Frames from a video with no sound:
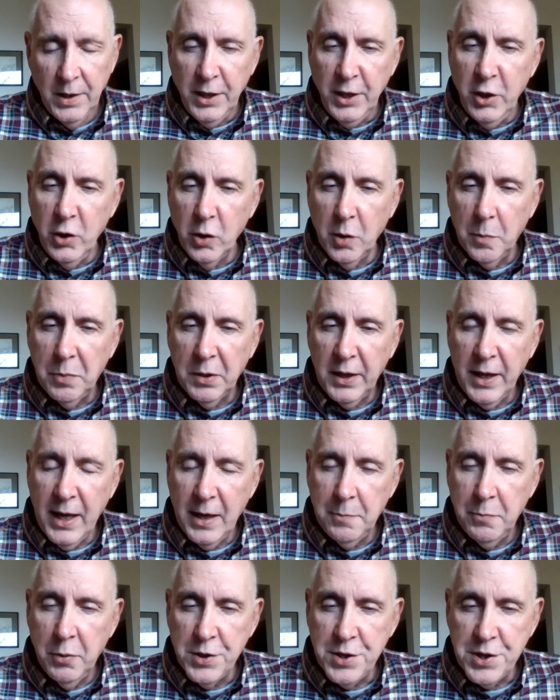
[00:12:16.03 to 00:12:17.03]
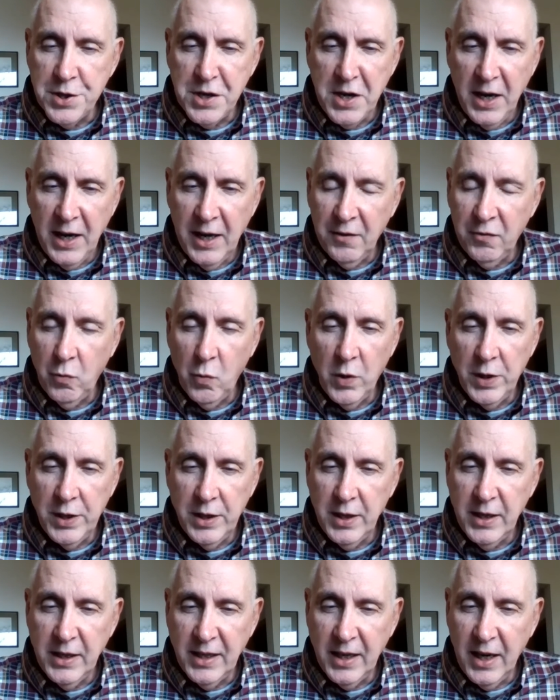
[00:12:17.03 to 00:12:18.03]
You know, a platypus is half one
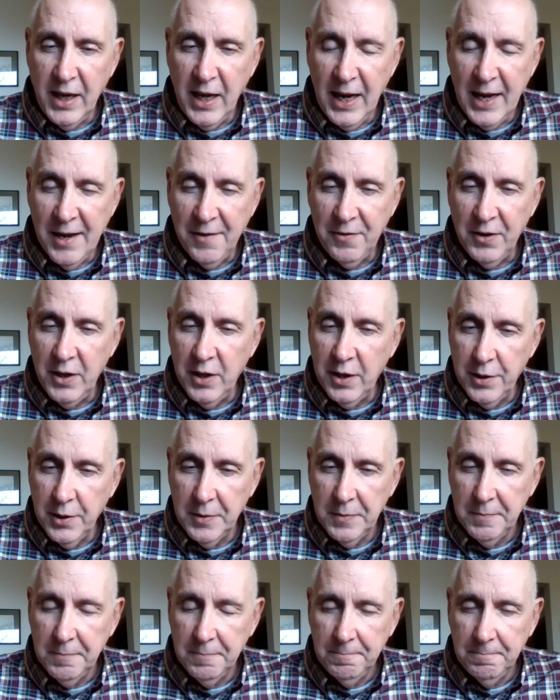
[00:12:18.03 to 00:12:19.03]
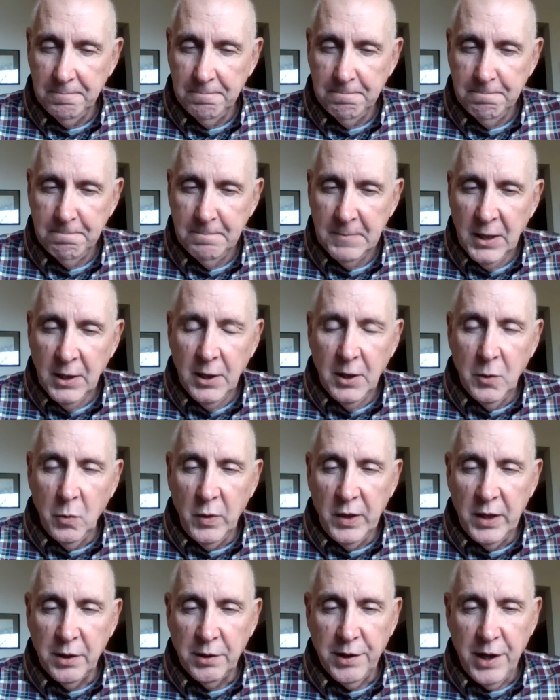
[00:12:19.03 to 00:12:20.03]
thing and half another.
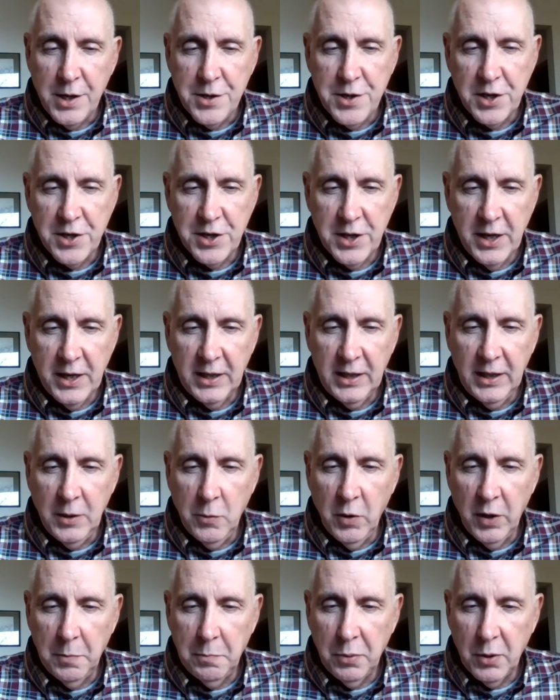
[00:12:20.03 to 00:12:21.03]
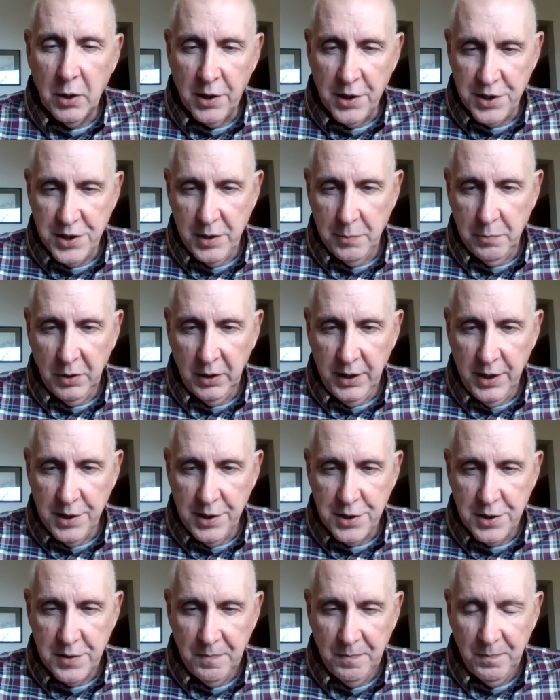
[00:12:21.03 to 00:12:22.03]
Well, that's exactly what a participle
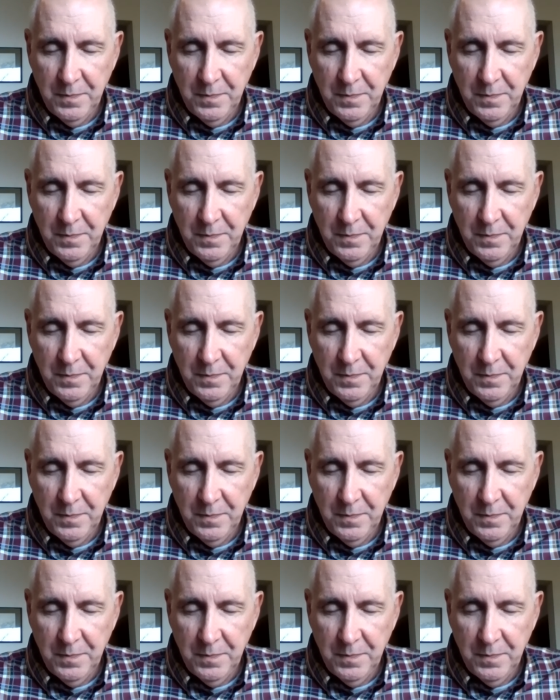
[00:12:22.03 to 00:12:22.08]
is.